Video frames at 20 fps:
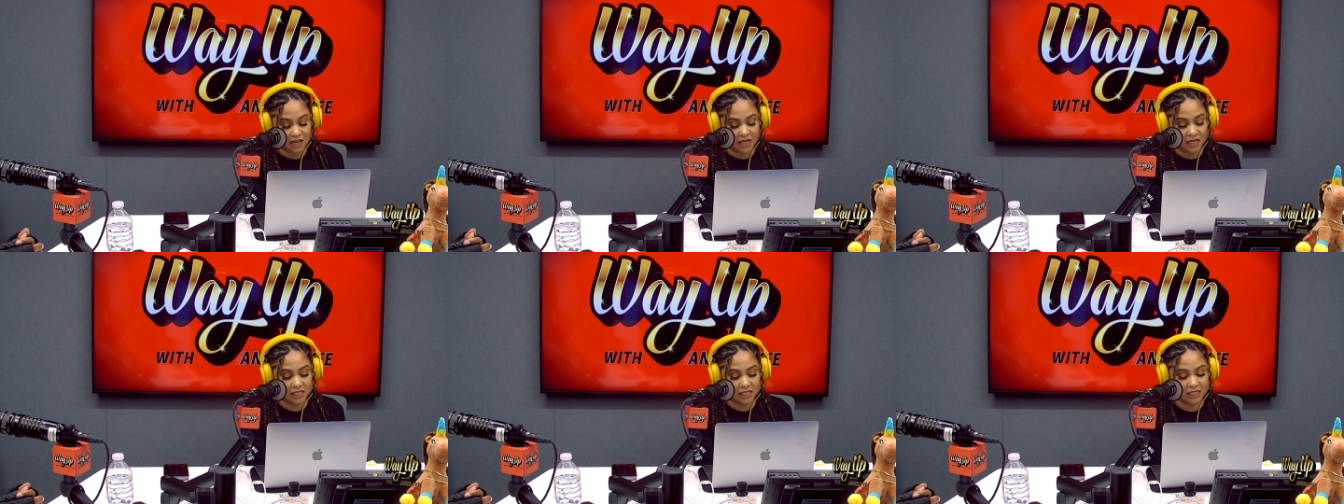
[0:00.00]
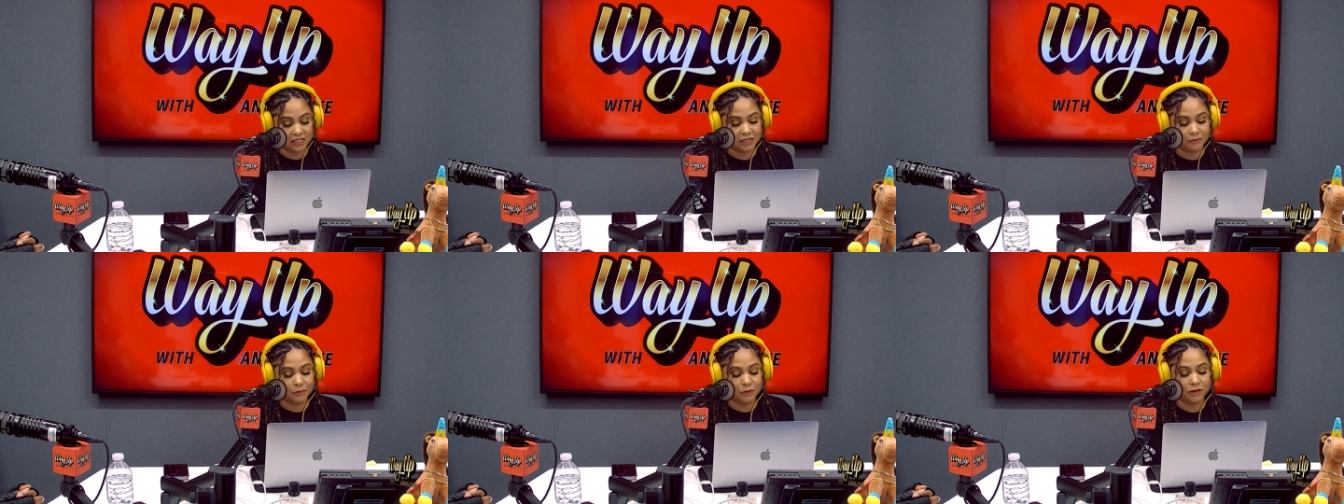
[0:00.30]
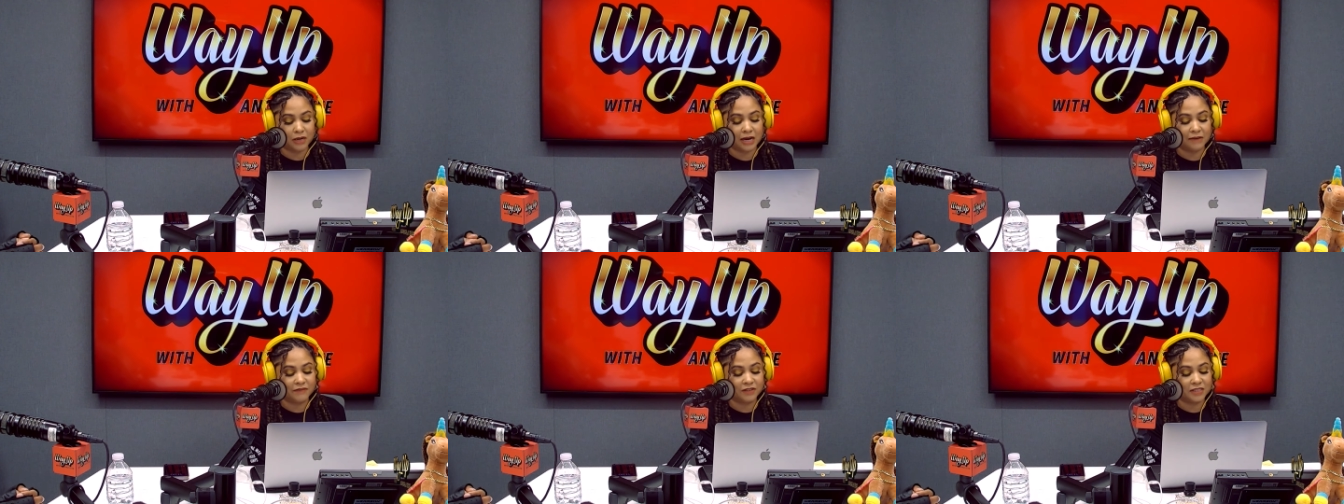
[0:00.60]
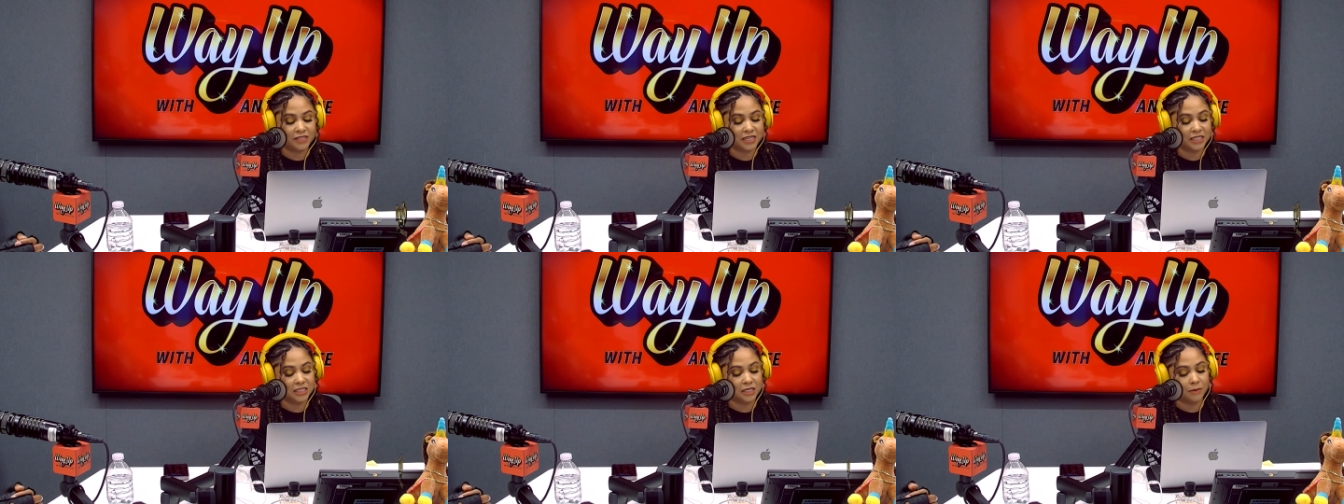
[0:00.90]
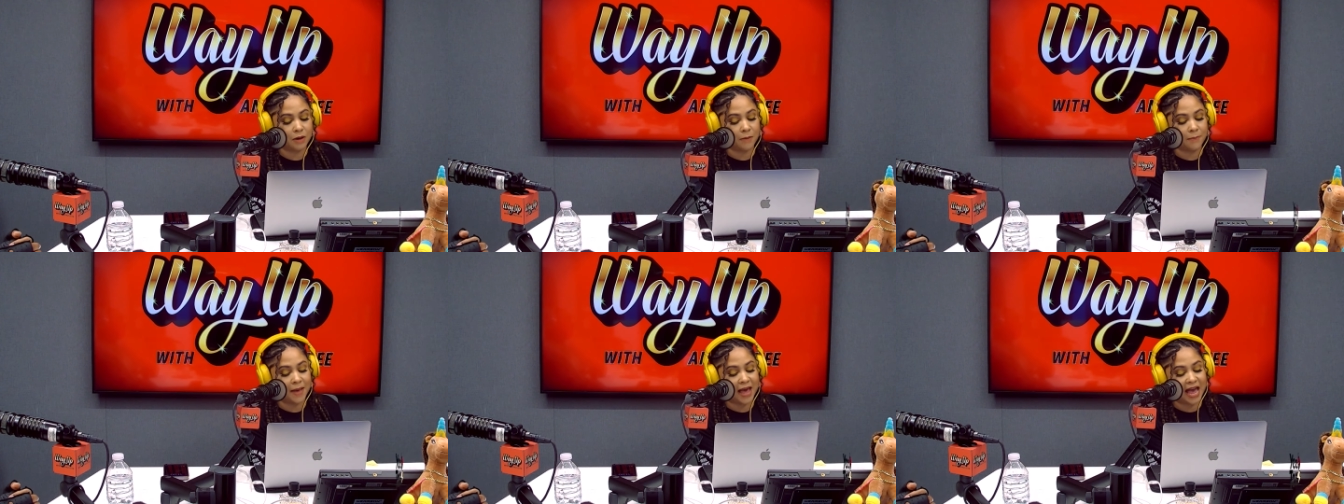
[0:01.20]
A simple conversation
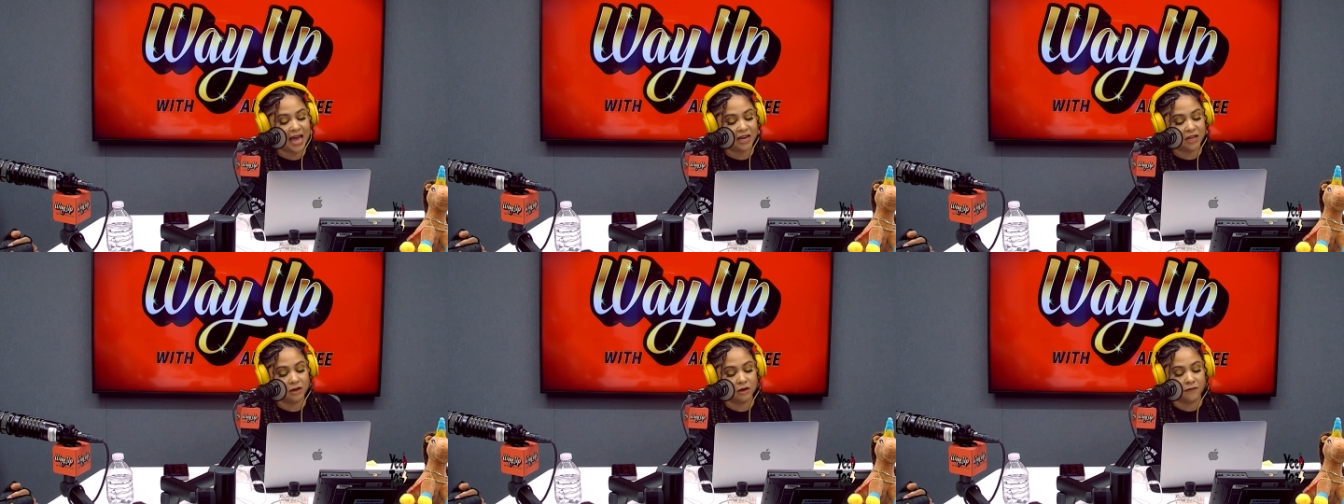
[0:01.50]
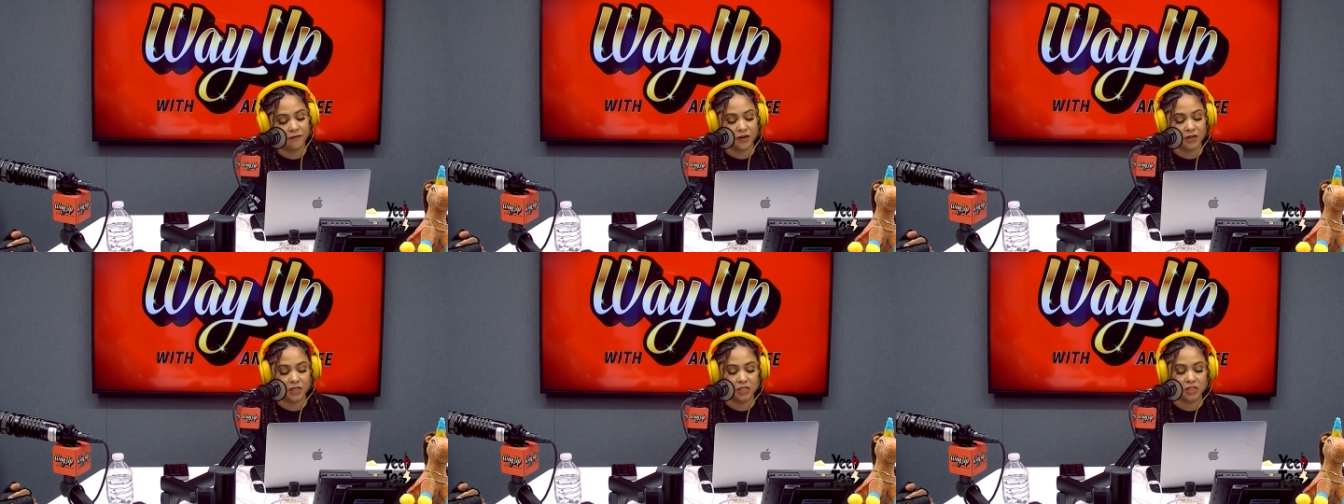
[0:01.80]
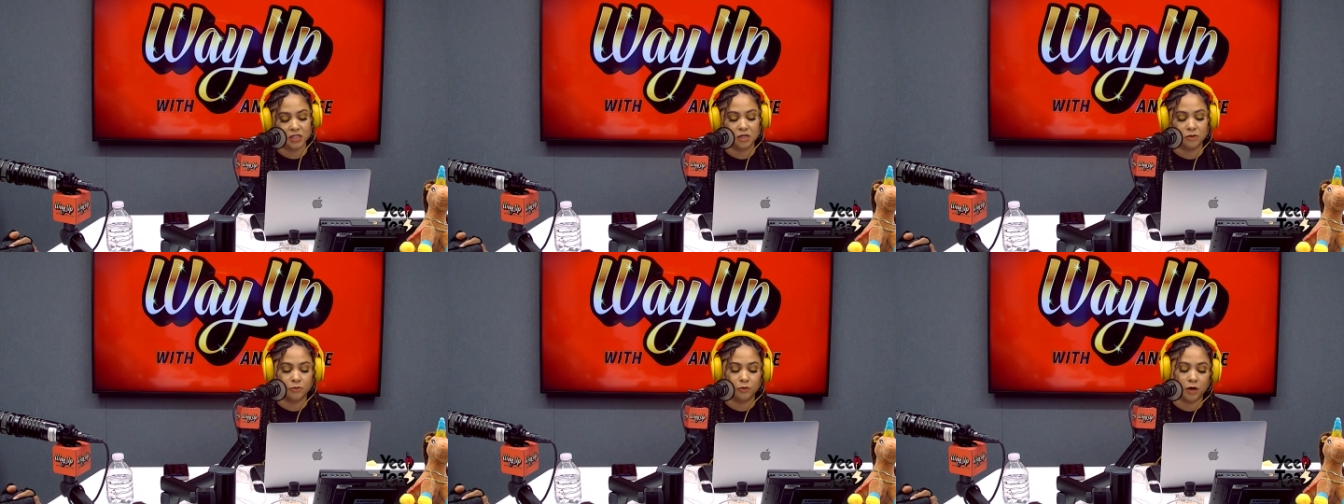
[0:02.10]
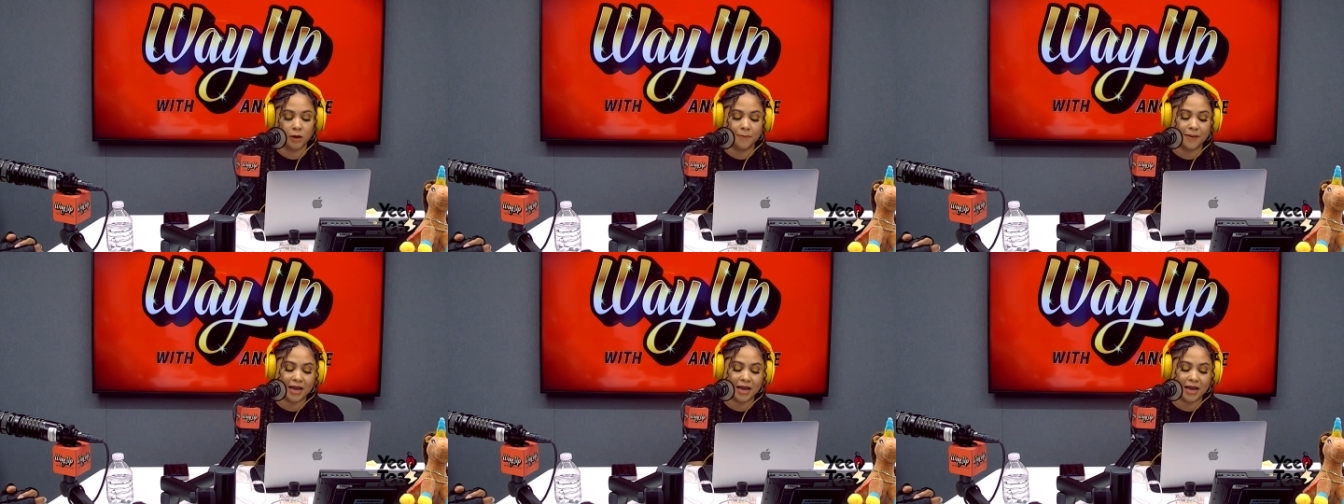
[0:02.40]
about patio furniture brought back